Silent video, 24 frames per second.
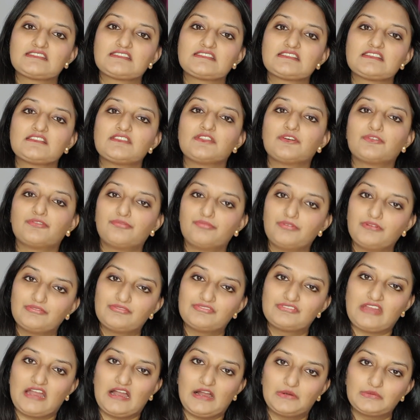is in the
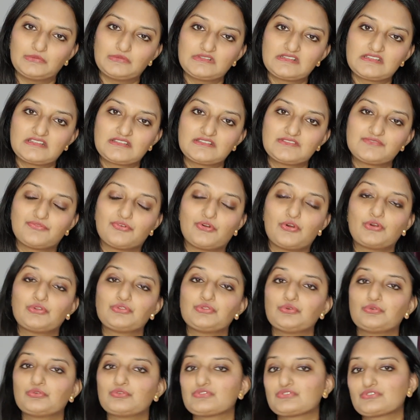5th house. For
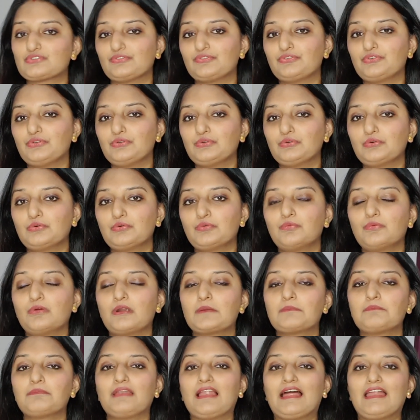those of you who
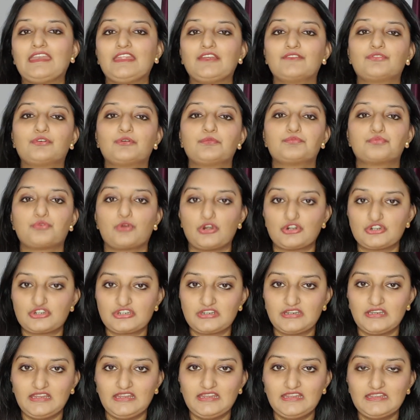are planning for
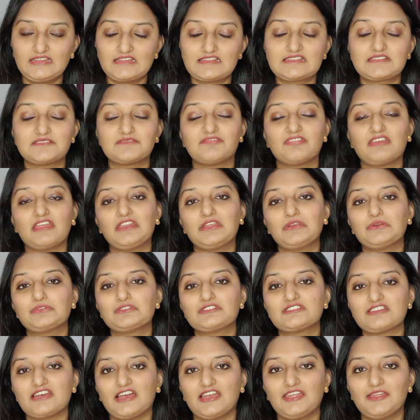progeny, it's a very
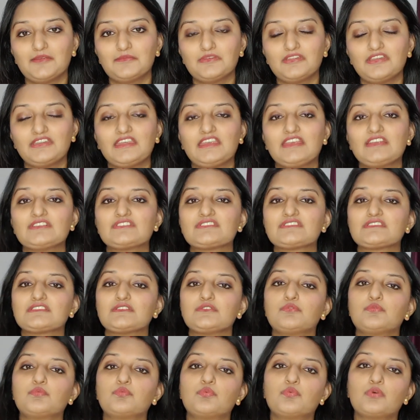good time in case
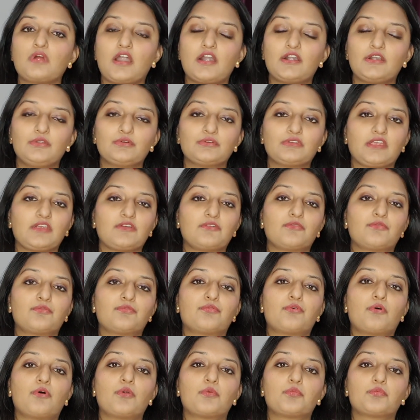you are looking
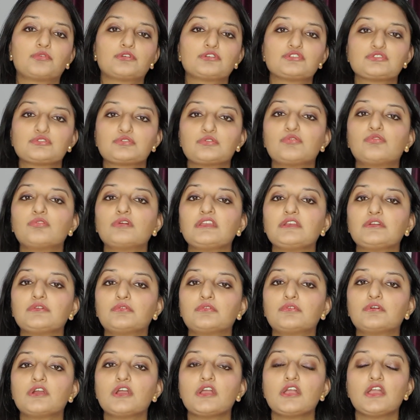forward to go
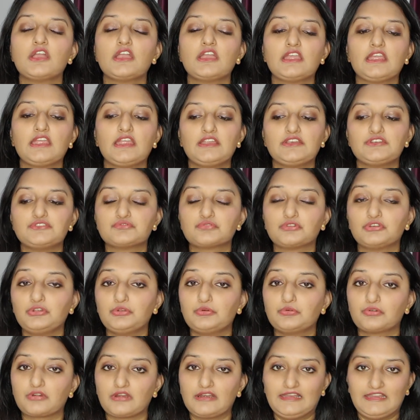into a
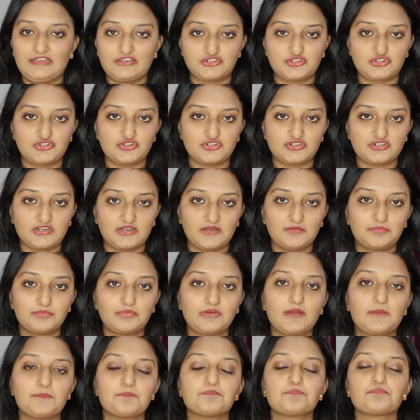new relationship.
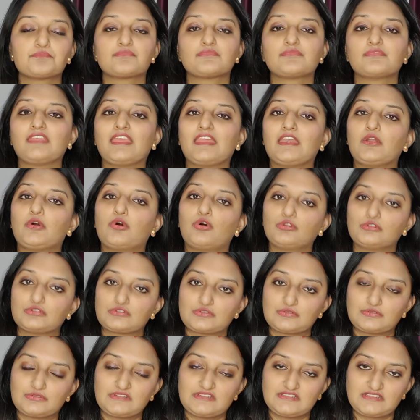Then
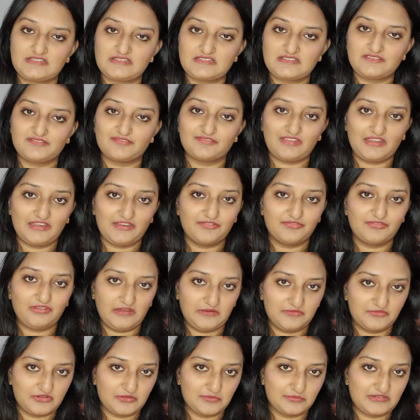also this is a very
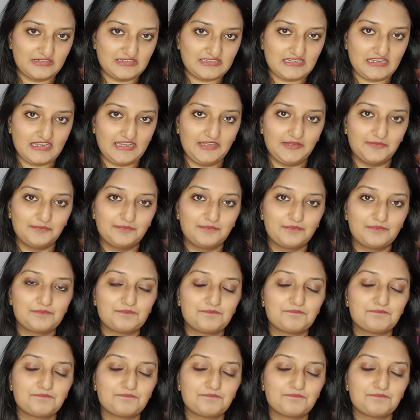favorable time.